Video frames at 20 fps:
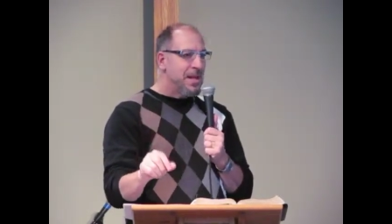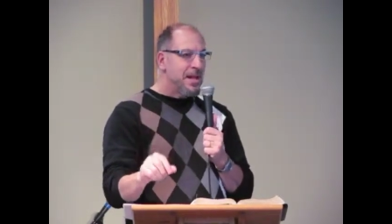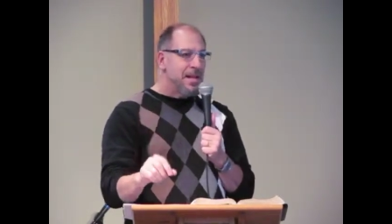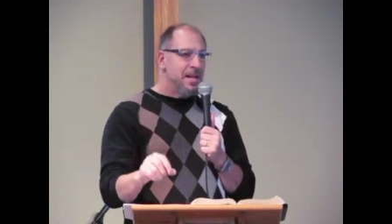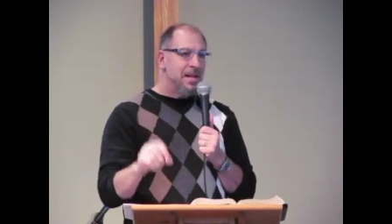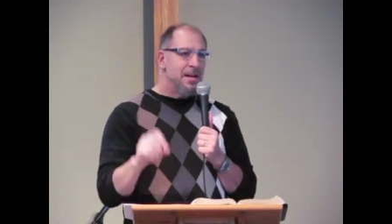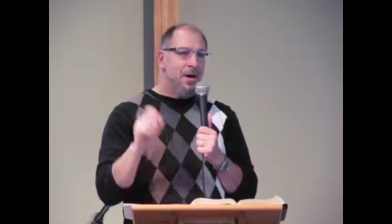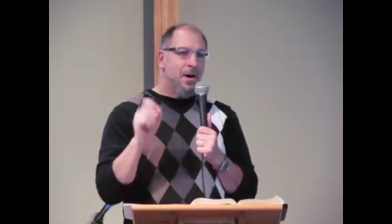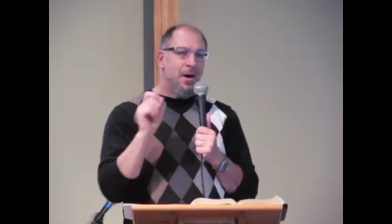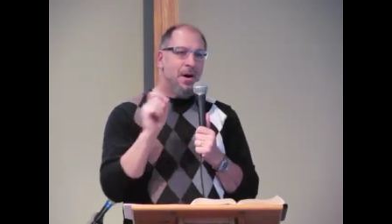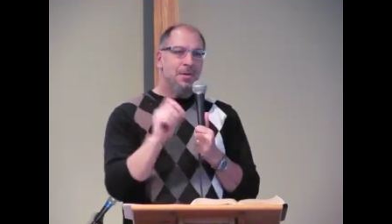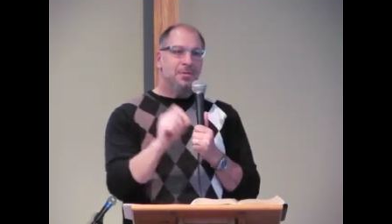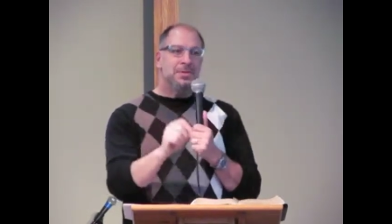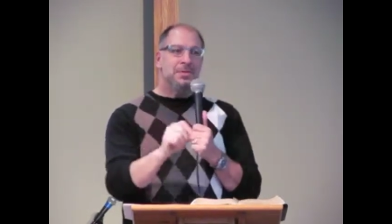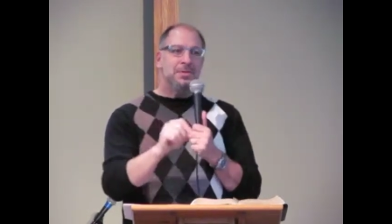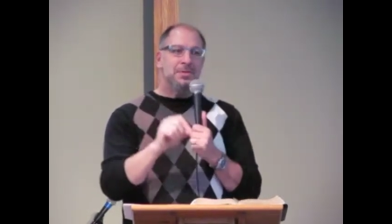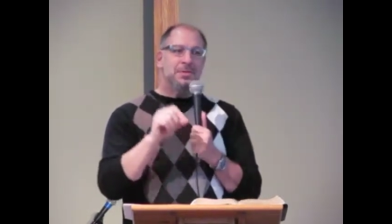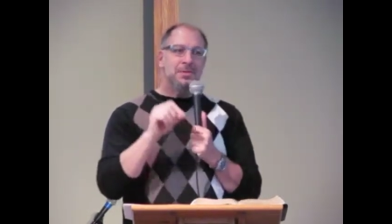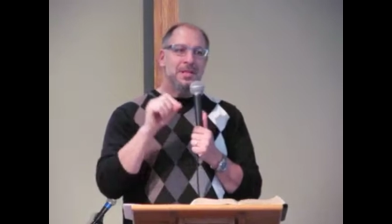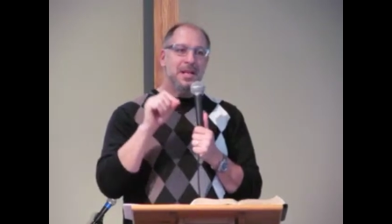he
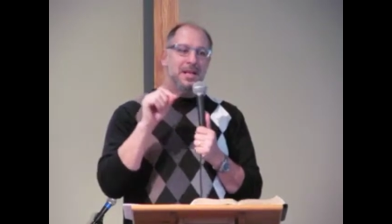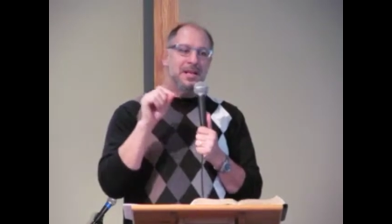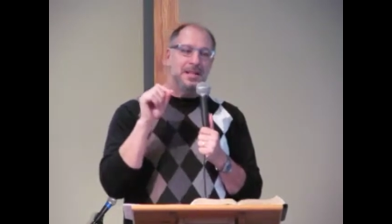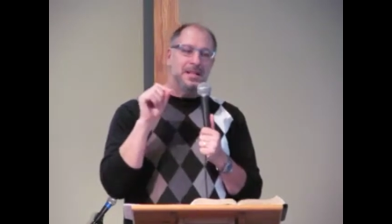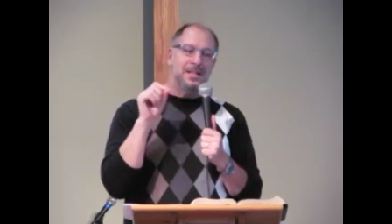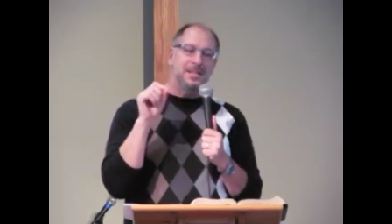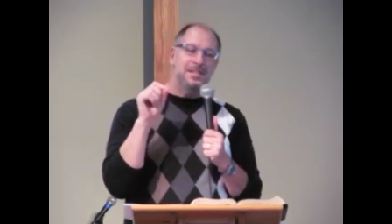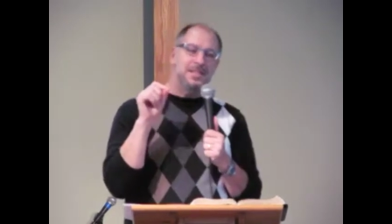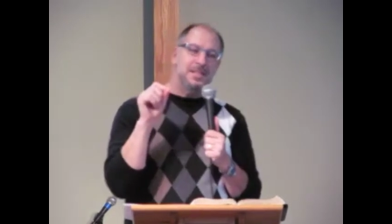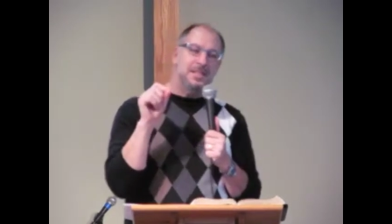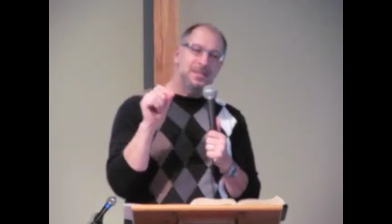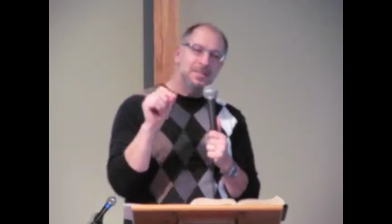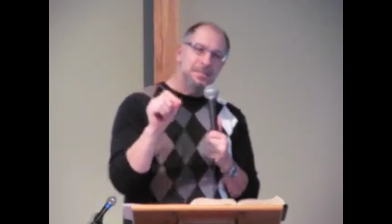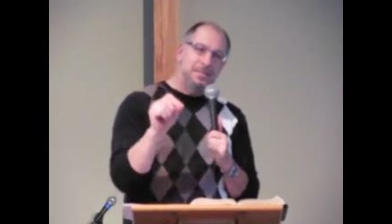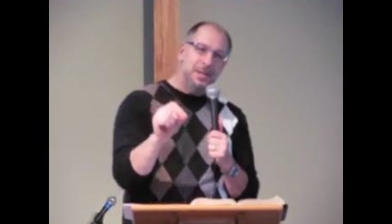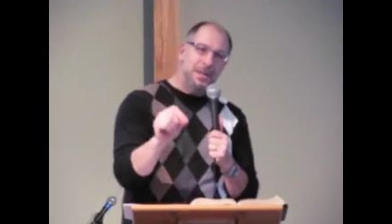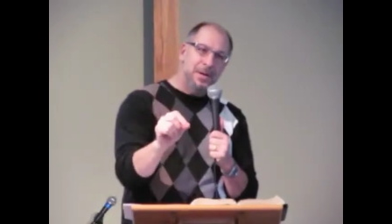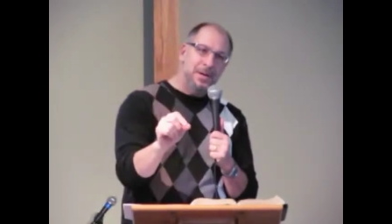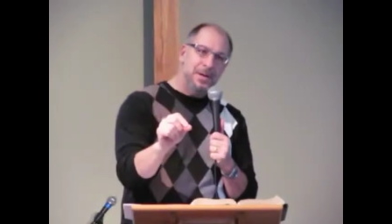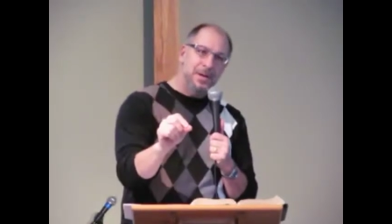also sent his
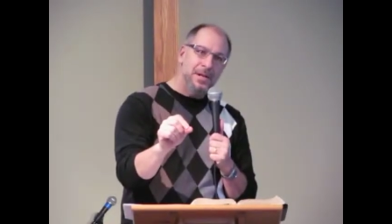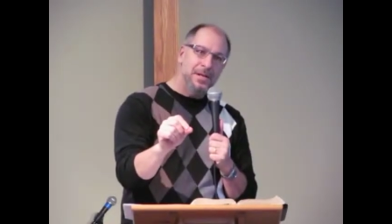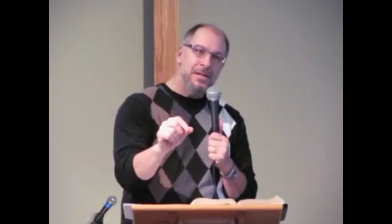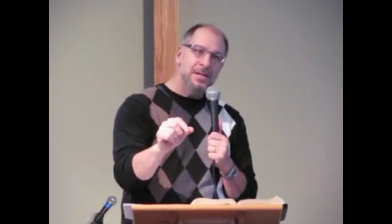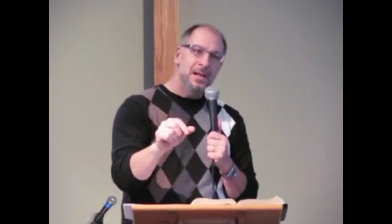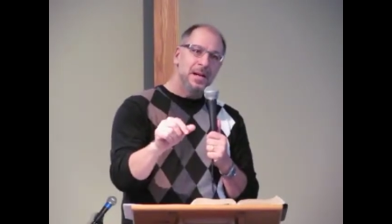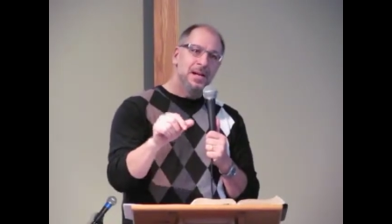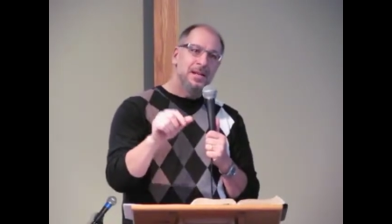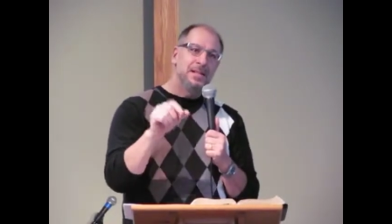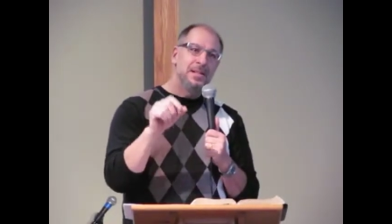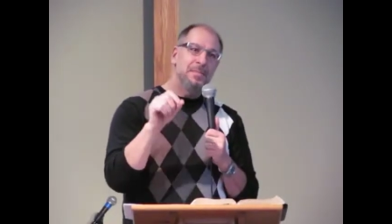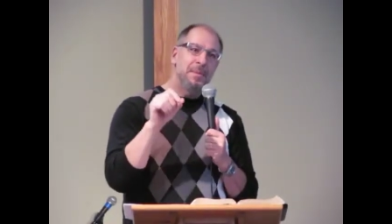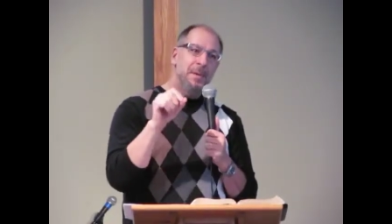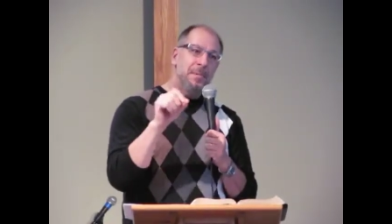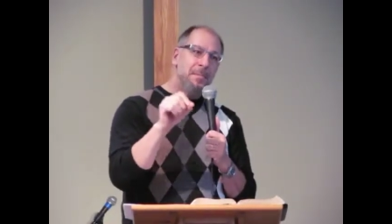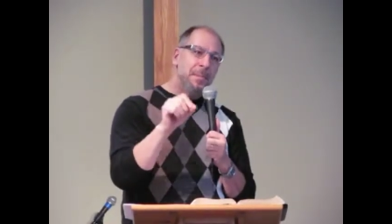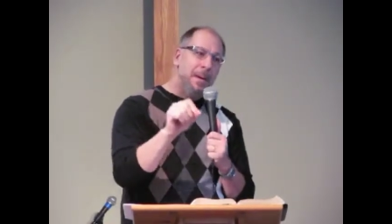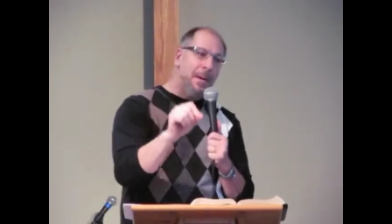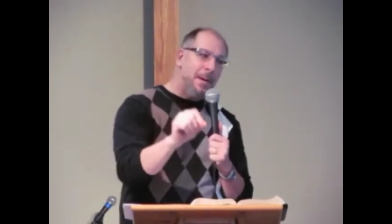spirit to be